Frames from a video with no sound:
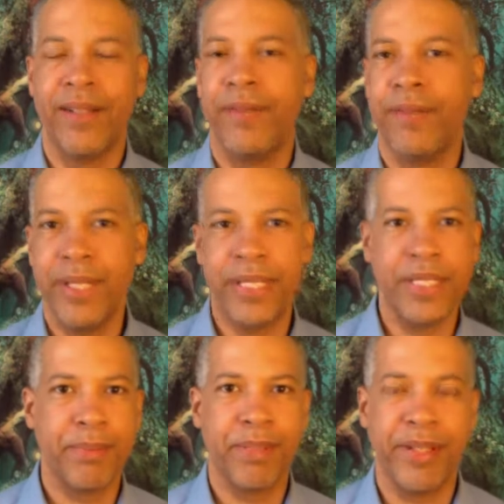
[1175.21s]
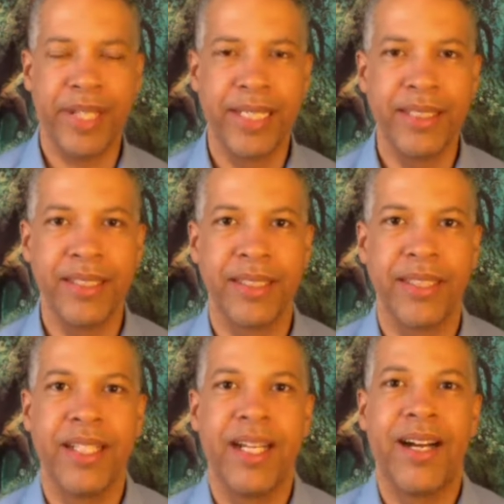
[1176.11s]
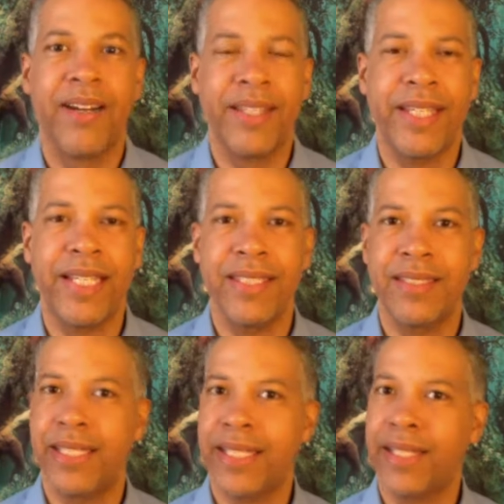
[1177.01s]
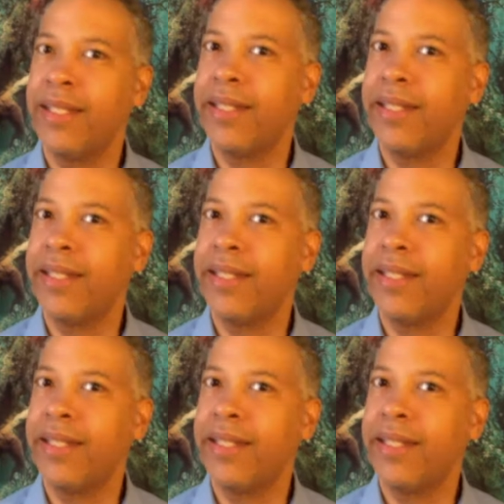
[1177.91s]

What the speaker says: we experience are things that